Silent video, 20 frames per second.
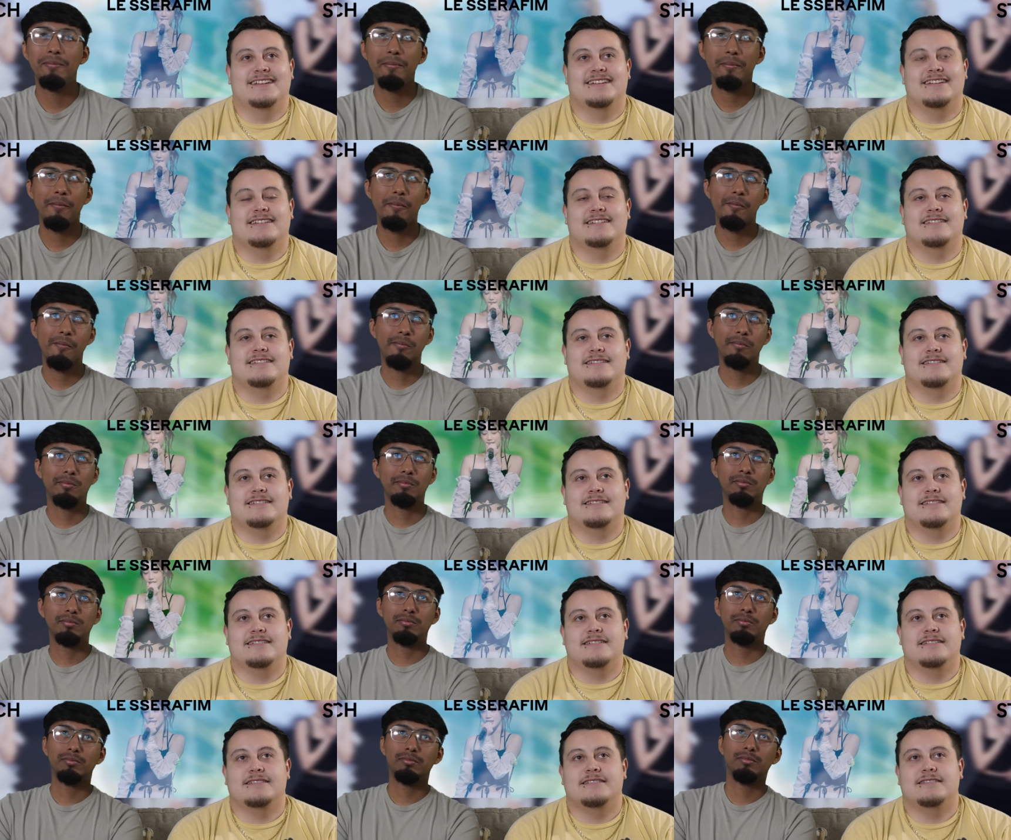
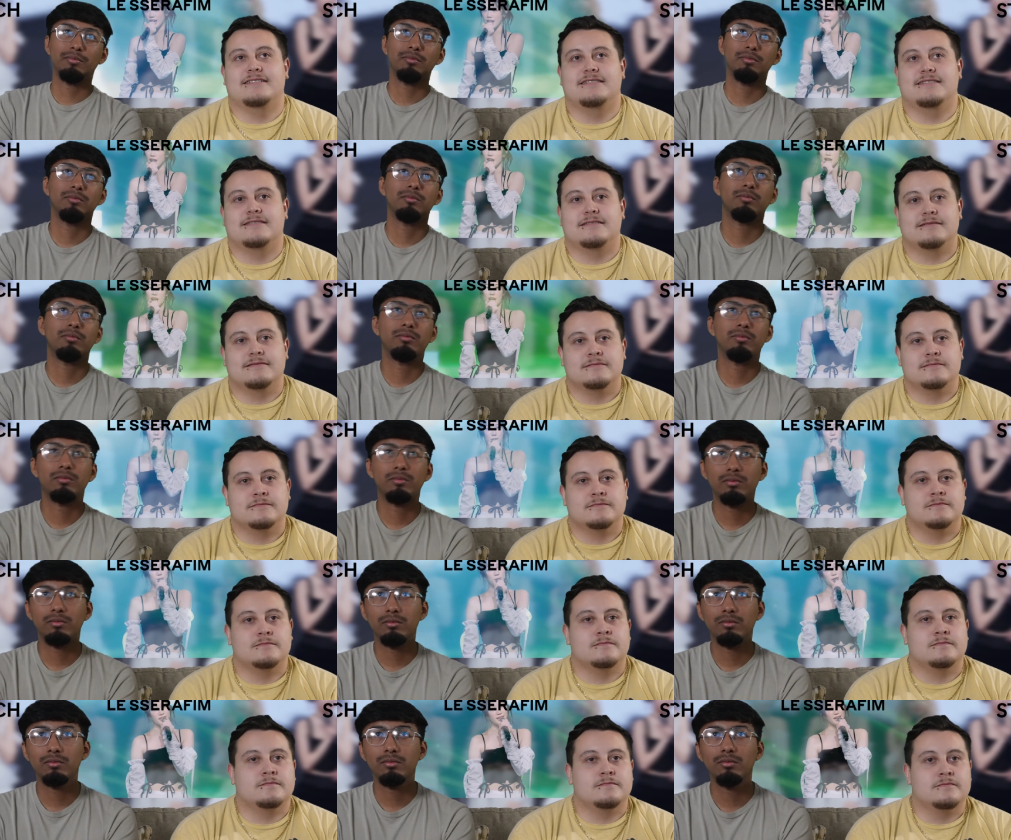
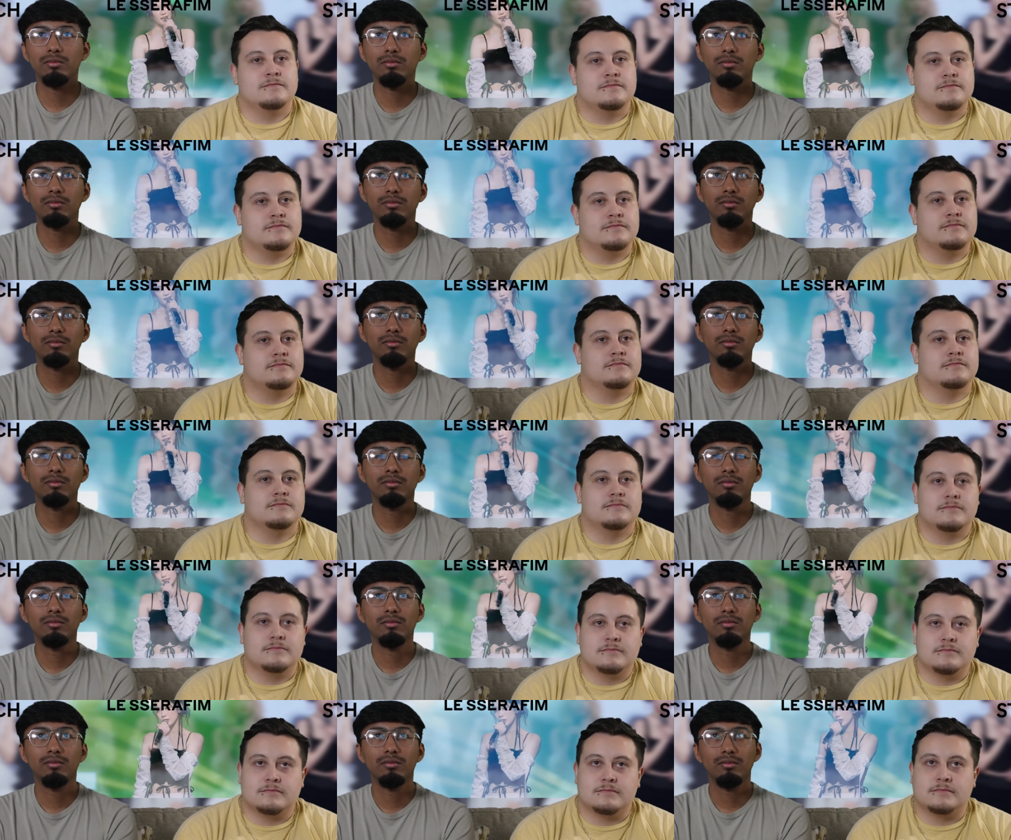
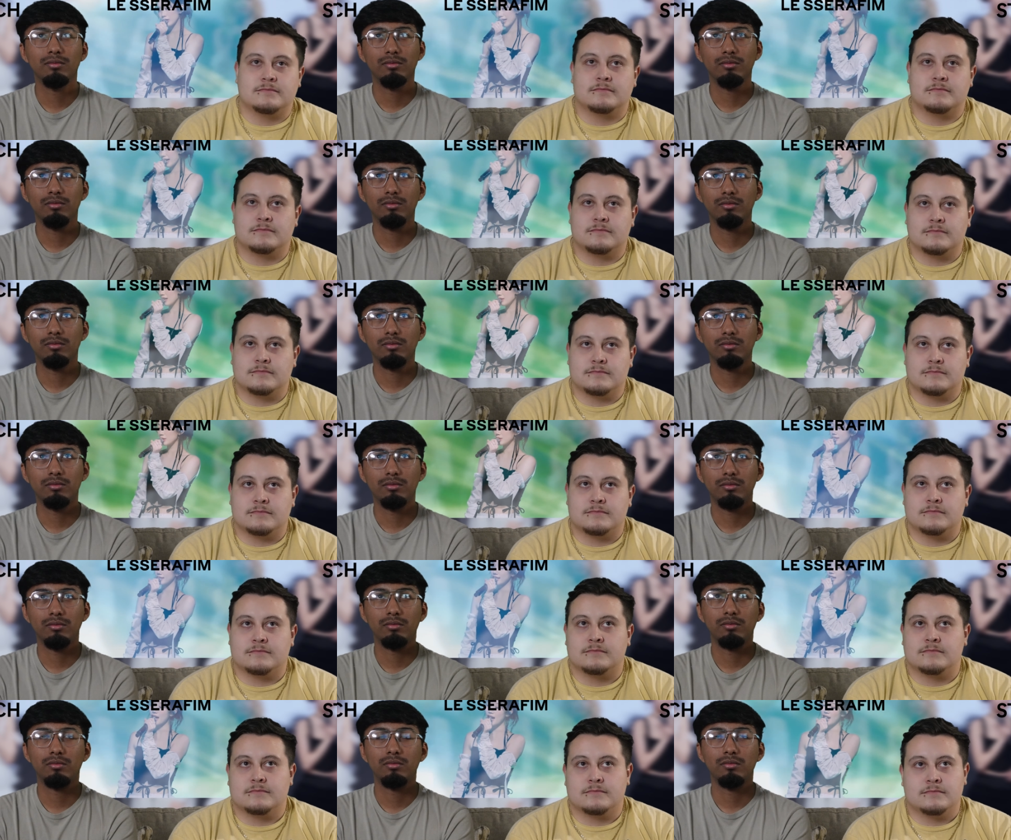
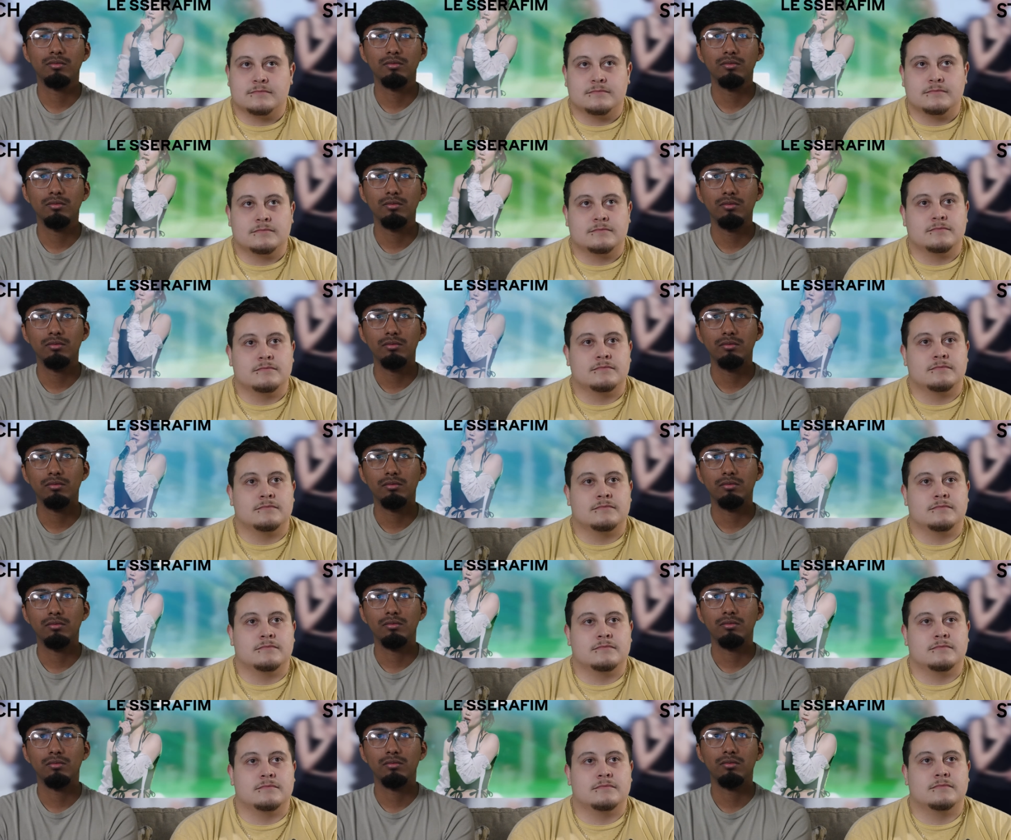
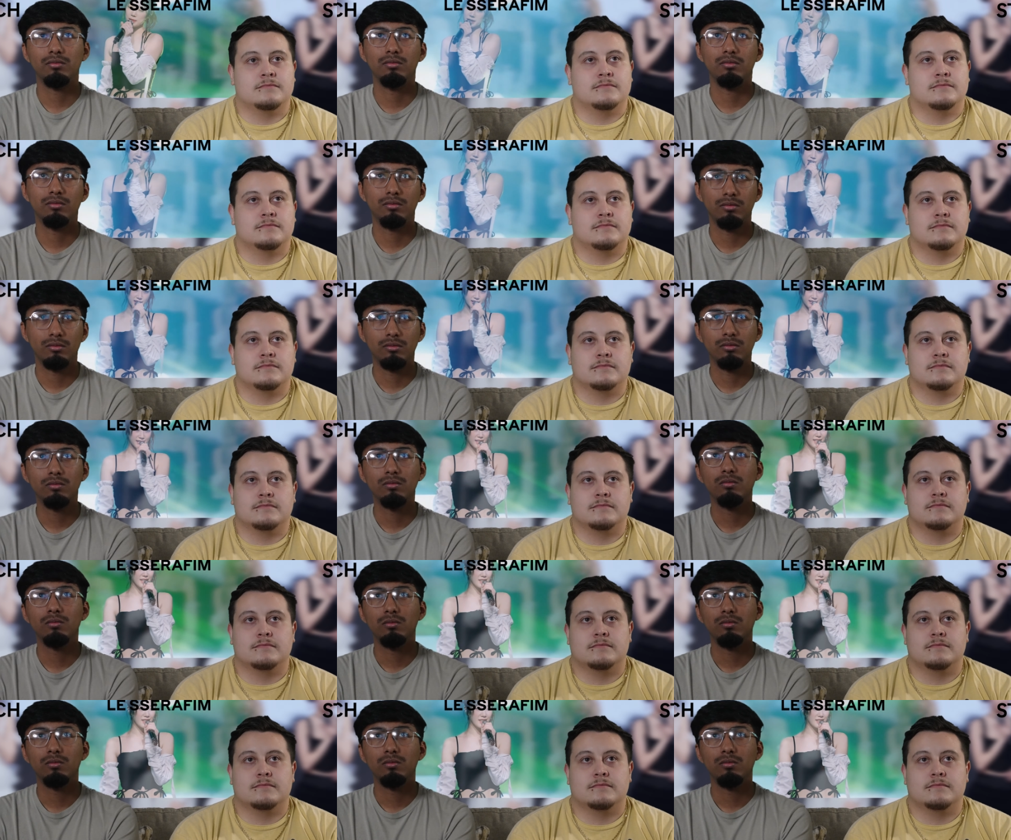Nothing is said.